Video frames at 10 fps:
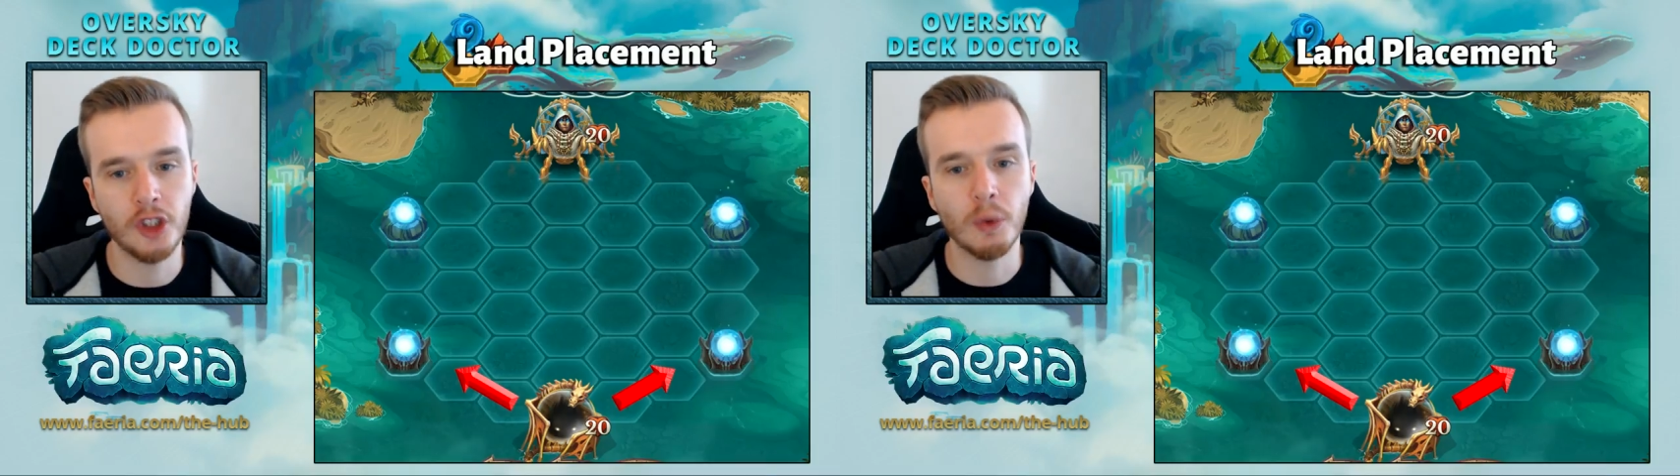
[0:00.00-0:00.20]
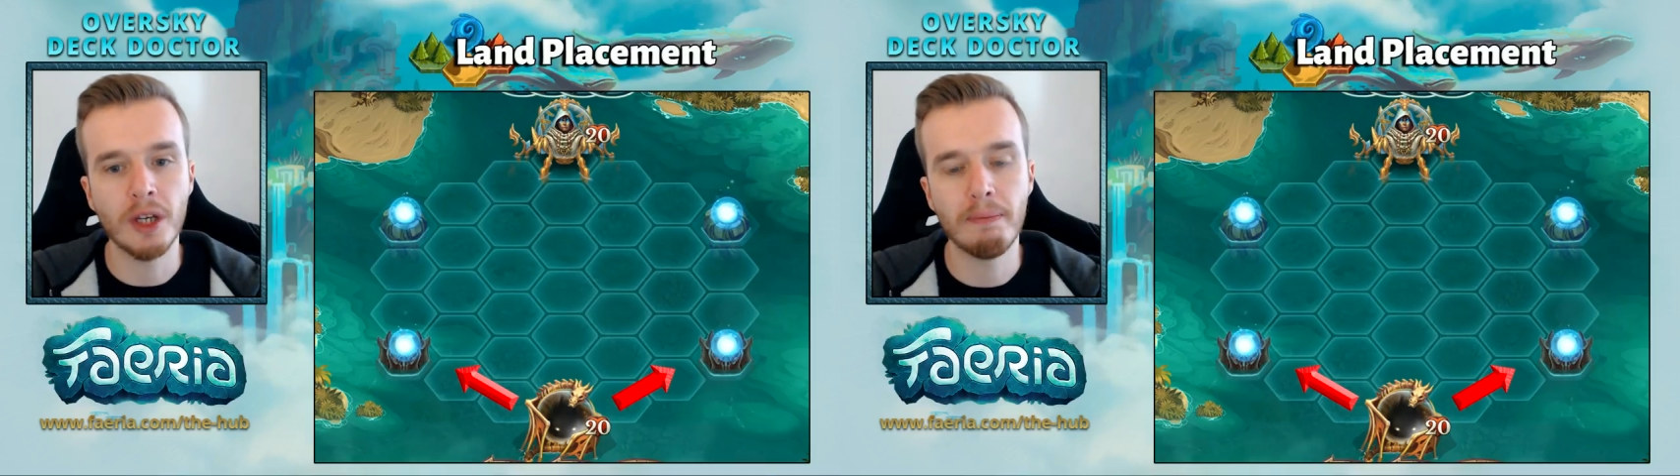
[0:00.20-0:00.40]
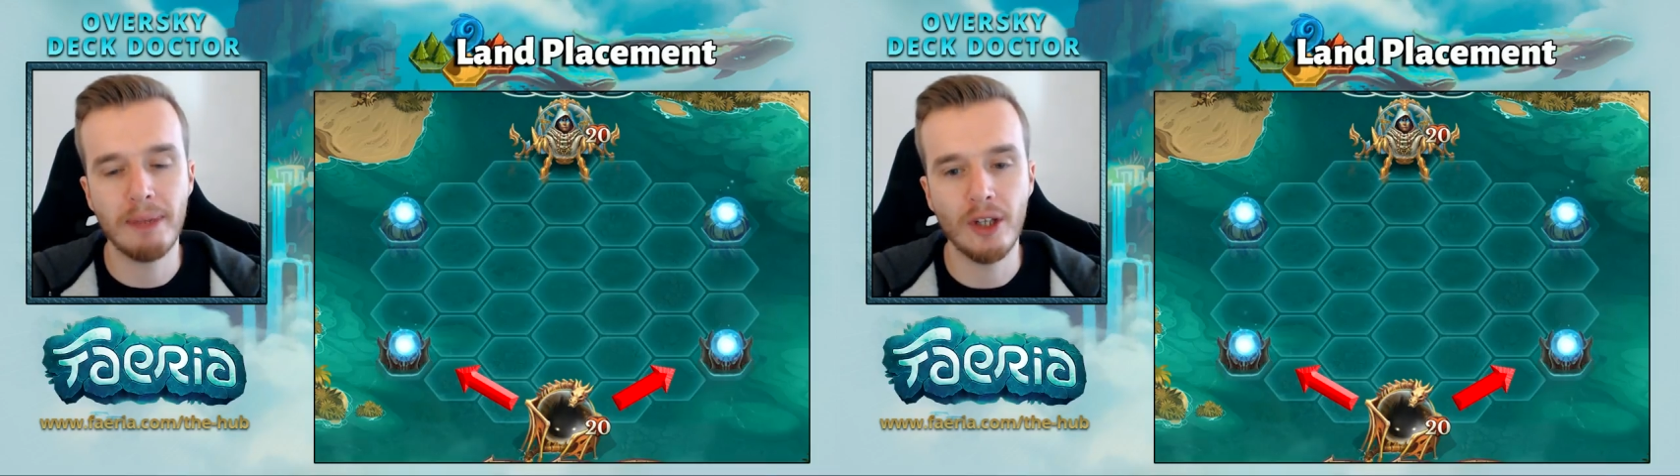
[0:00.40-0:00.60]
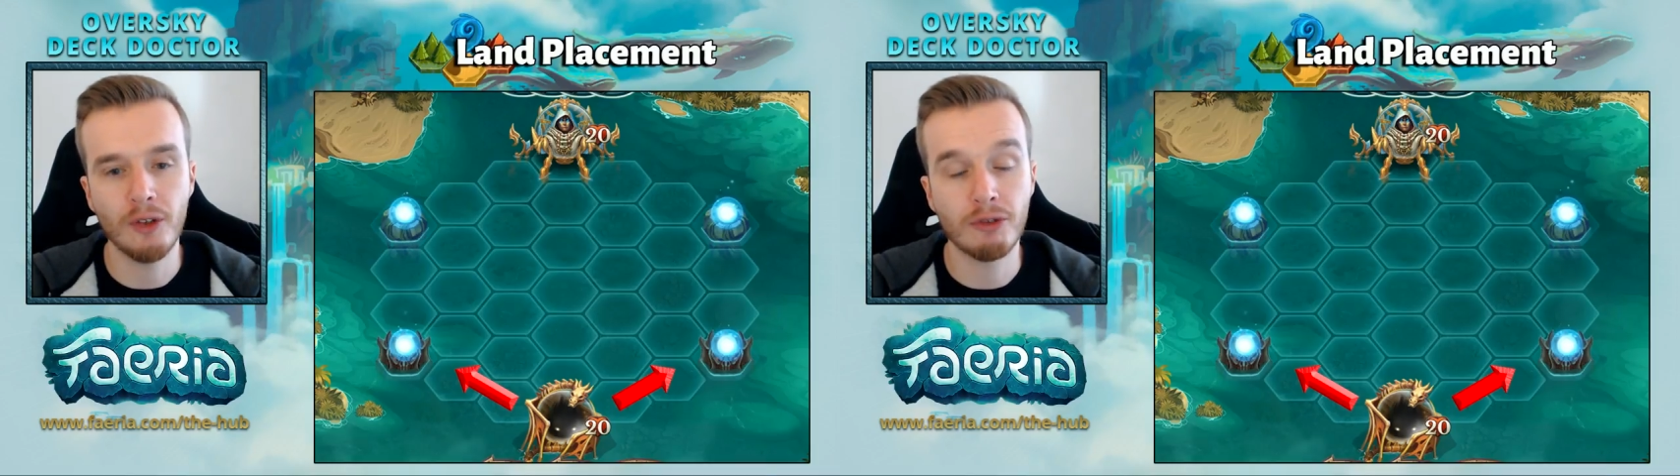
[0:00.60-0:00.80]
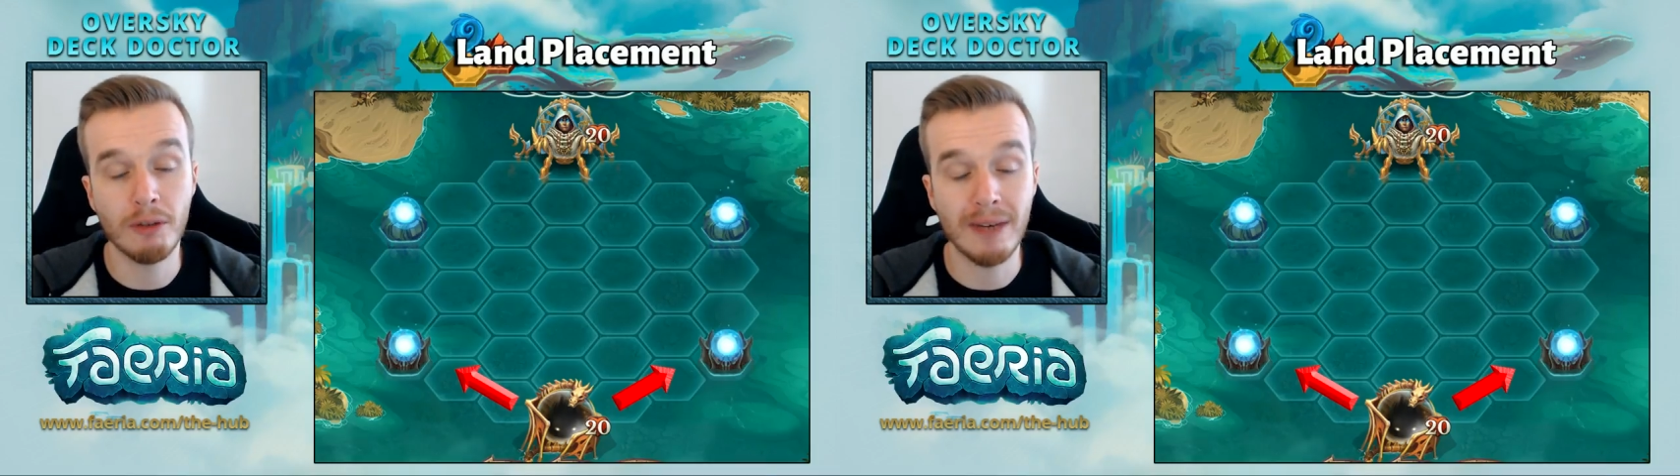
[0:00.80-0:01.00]
You want to
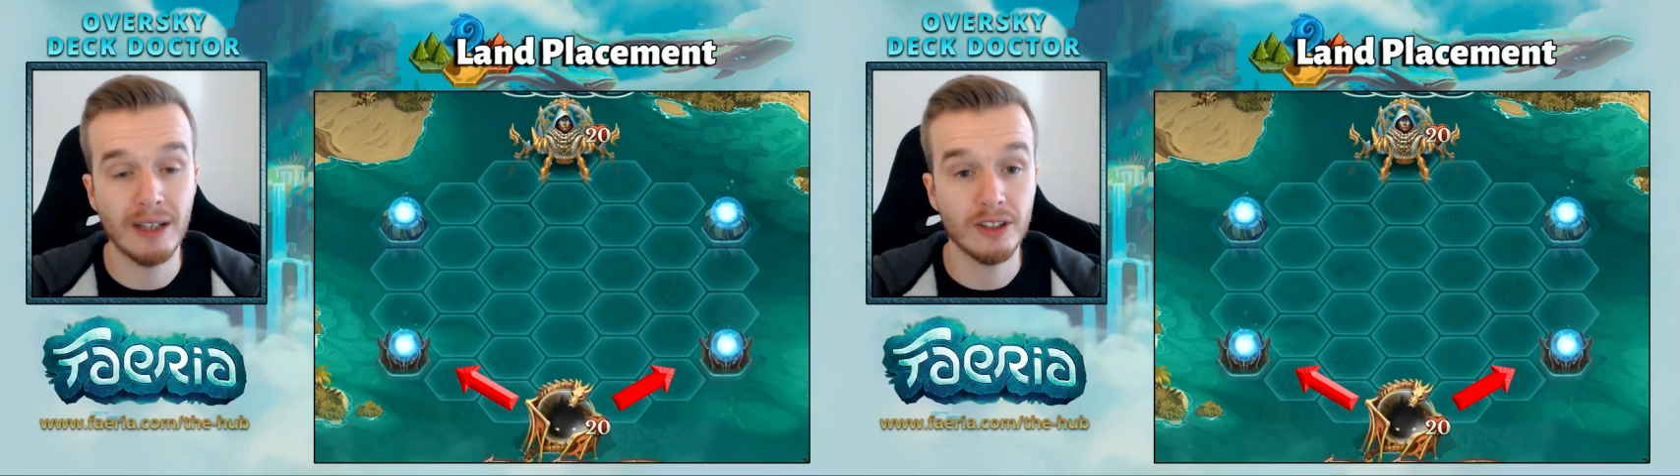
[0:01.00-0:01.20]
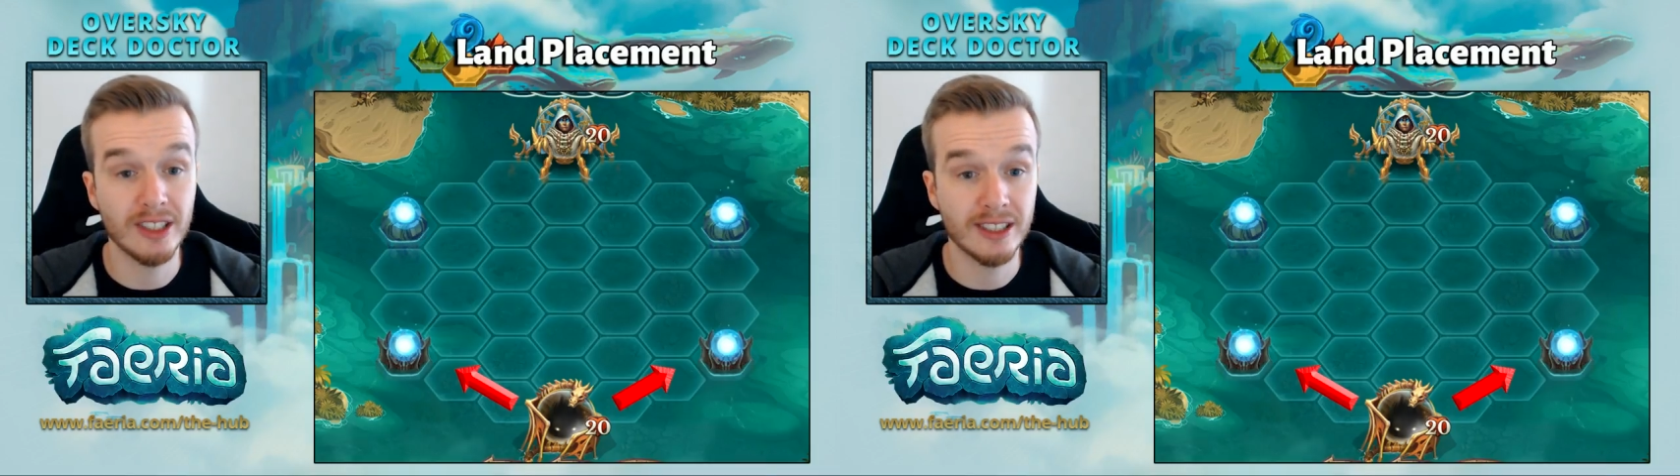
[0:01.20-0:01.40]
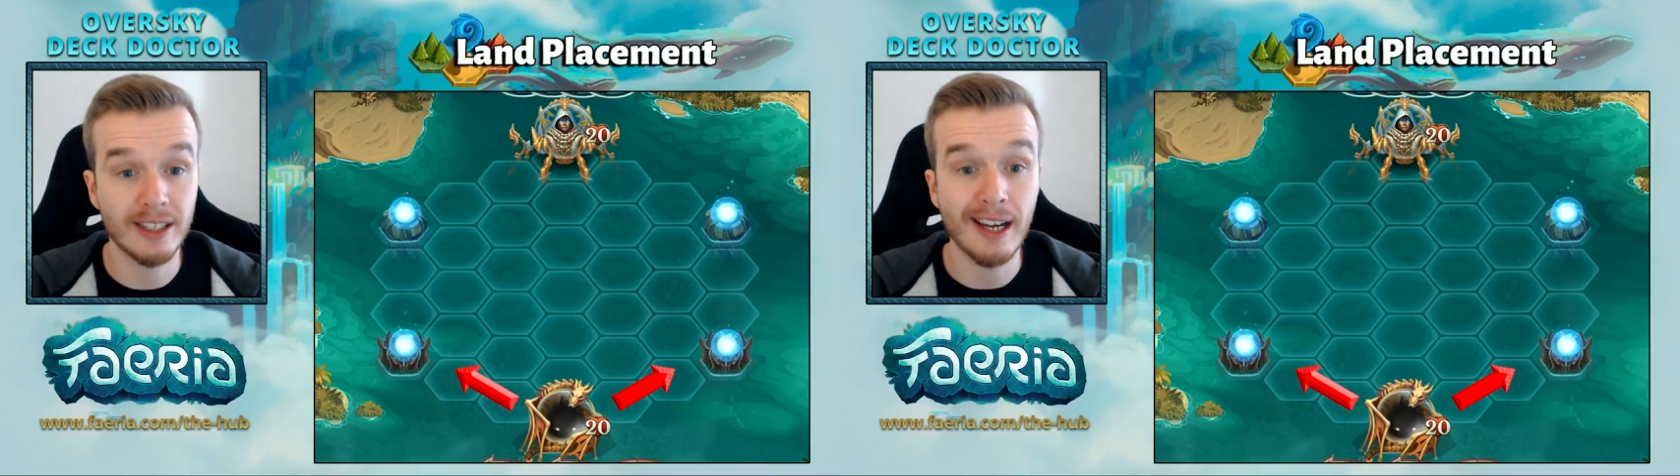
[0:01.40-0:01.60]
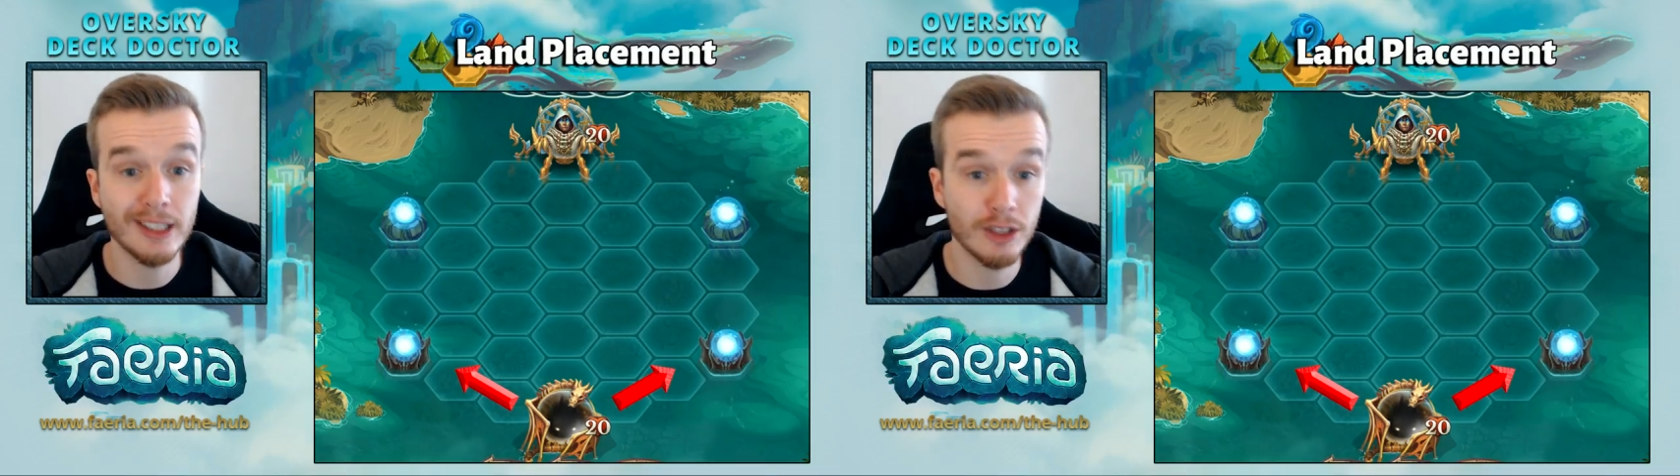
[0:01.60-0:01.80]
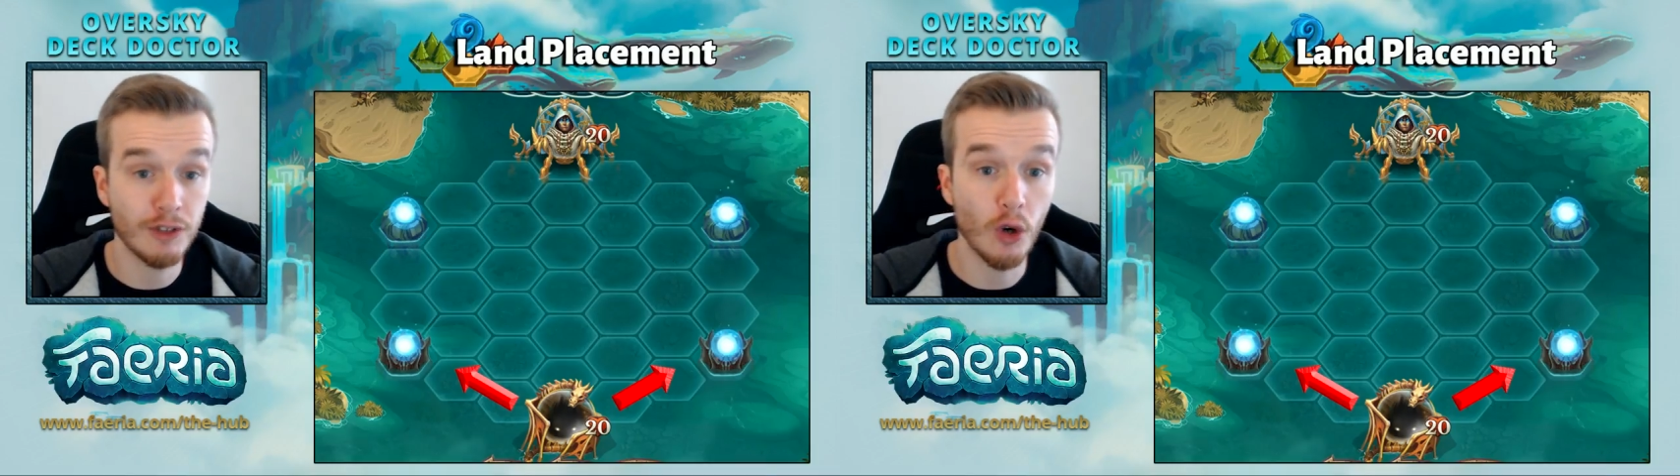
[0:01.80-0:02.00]
build from the
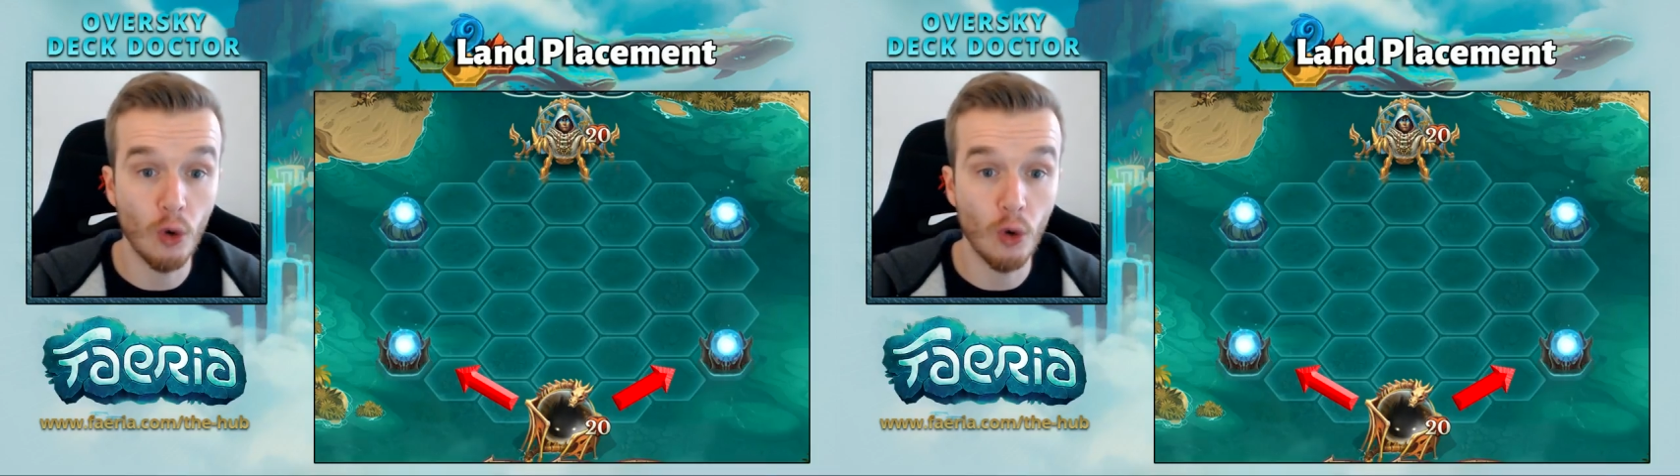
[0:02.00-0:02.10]
sides of your